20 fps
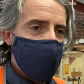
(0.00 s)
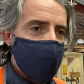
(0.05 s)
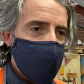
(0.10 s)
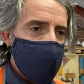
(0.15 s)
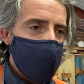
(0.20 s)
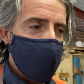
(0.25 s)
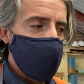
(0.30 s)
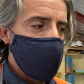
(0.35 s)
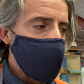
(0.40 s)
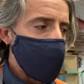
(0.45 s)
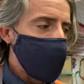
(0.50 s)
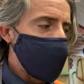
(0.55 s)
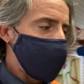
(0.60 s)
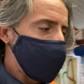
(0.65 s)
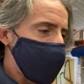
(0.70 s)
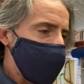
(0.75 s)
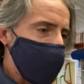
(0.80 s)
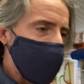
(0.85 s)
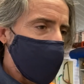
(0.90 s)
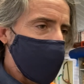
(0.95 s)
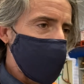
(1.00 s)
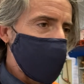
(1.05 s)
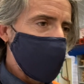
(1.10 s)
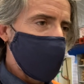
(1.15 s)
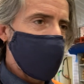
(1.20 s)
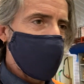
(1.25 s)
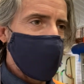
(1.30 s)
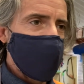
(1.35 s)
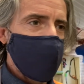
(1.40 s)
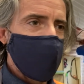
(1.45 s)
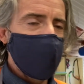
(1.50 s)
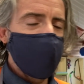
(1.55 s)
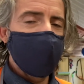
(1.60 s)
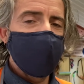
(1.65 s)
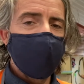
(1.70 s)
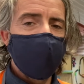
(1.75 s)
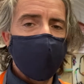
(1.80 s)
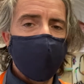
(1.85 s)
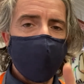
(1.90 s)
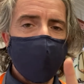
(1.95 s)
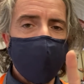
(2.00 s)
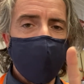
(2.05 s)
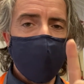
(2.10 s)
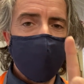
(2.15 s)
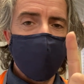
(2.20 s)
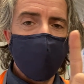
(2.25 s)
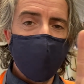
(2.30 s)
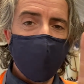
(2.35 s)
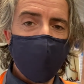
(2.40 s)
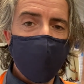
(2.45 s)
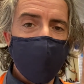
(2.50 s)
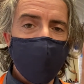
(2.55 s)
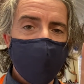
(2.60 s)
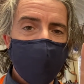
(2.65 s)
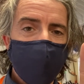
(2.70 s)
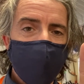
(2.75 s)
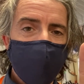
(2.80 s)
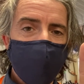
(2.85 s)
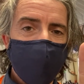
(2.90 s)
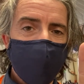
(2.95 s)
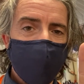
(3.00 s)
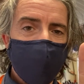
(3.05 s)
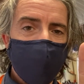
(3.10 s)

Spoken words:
Just had Year 12, I had one Year 12.